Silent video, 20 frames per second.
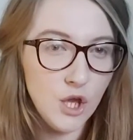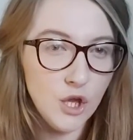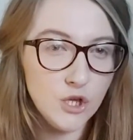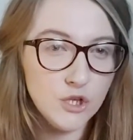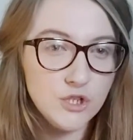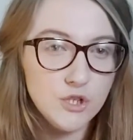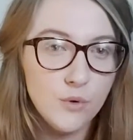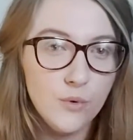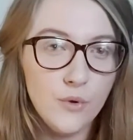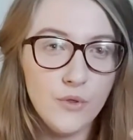
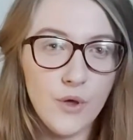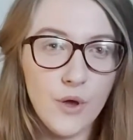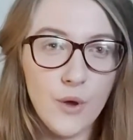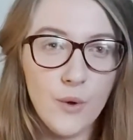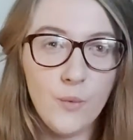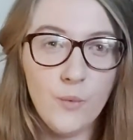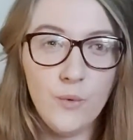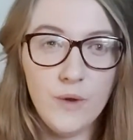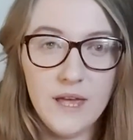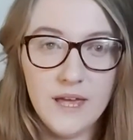So although
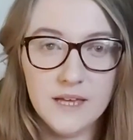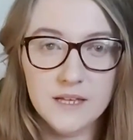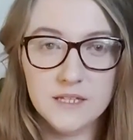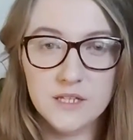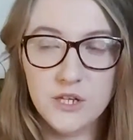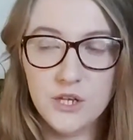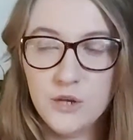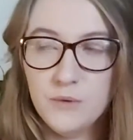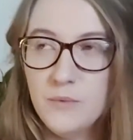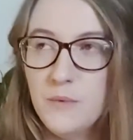we as
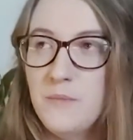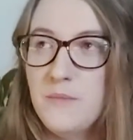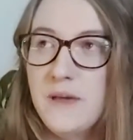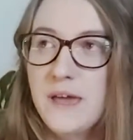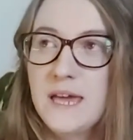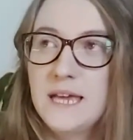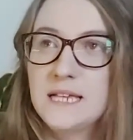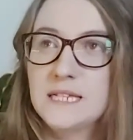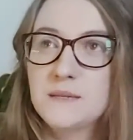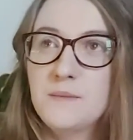human
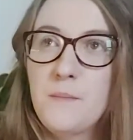beings